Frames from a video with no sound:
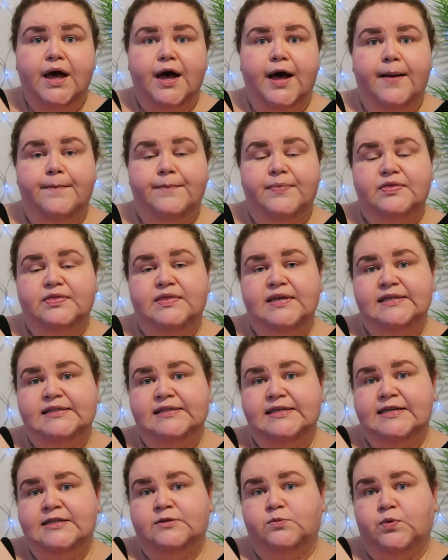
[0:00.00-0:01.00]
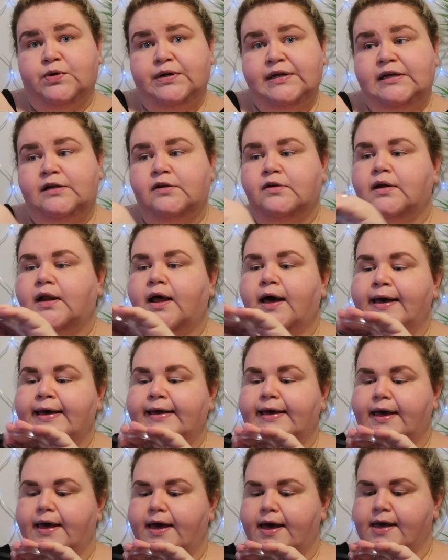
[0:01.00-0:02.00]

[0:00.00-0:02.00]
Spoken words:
But this is what it looked like,